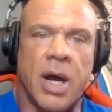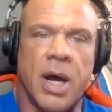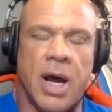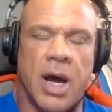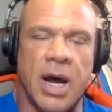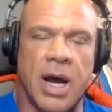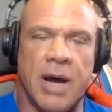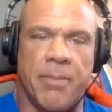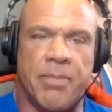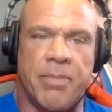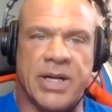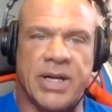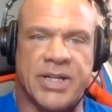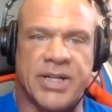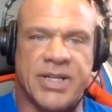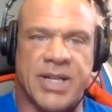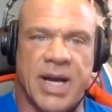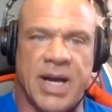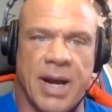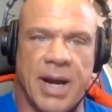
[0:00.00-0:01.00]
Uh,
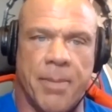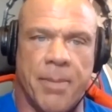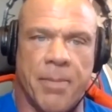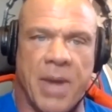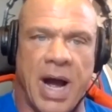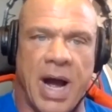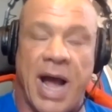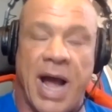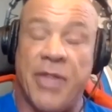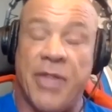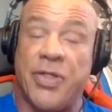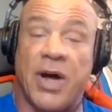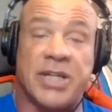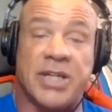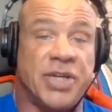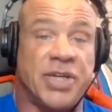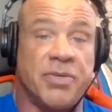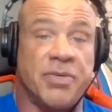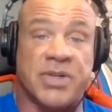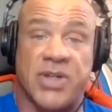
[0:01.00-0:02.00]
but um, I thought
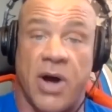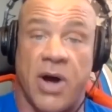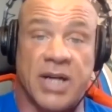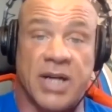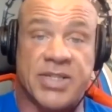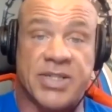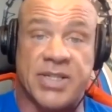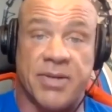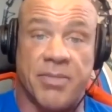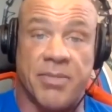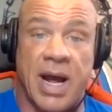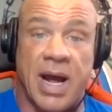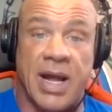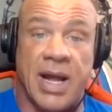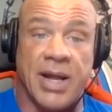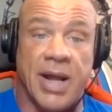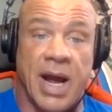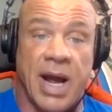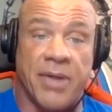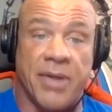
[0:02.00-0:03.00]
she was awesome.
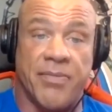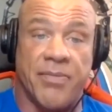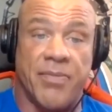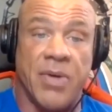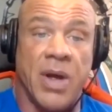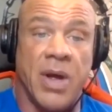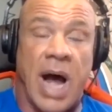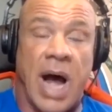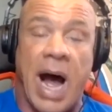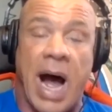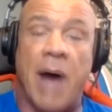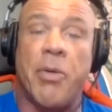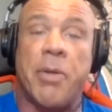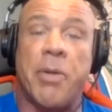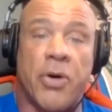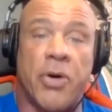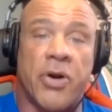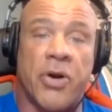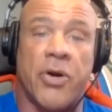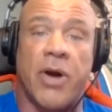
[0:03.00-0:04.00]
I, I, I
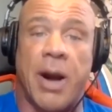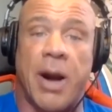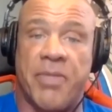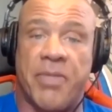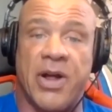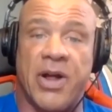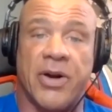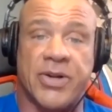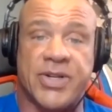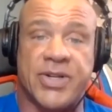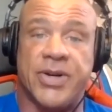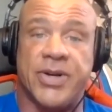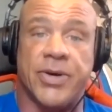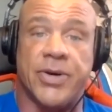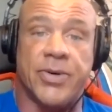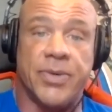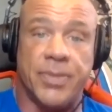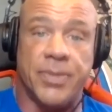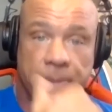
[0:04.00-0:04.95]
would put her up there too.